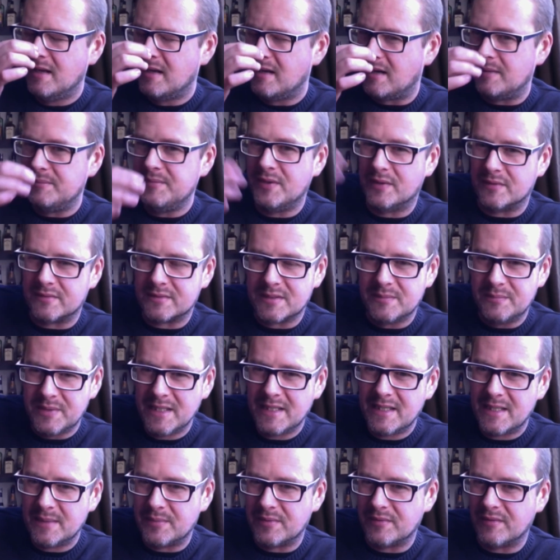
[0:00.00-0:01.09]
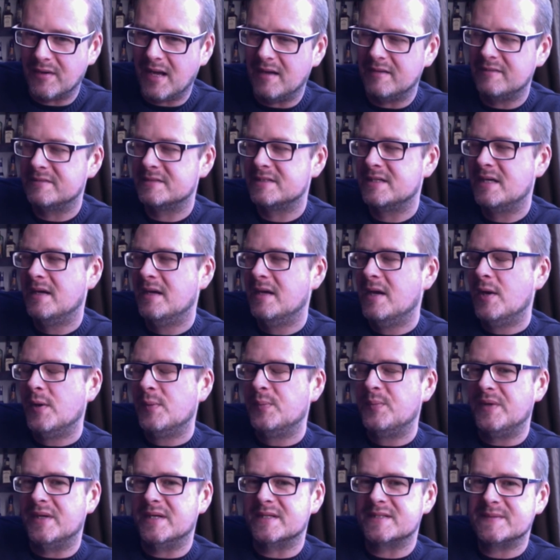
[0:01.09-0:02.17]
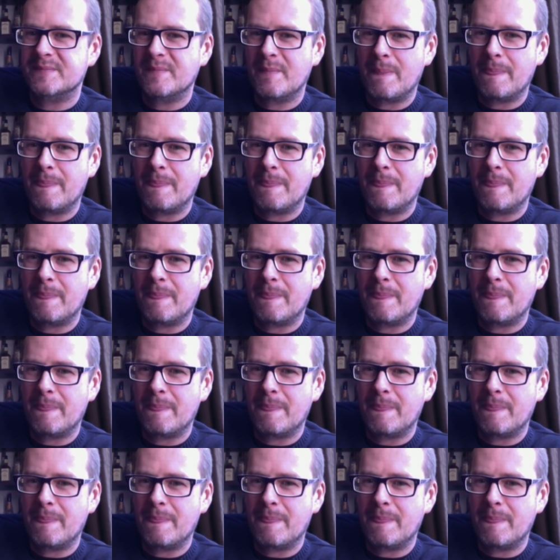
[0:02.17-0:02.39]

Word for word: I'm not completely bereft, but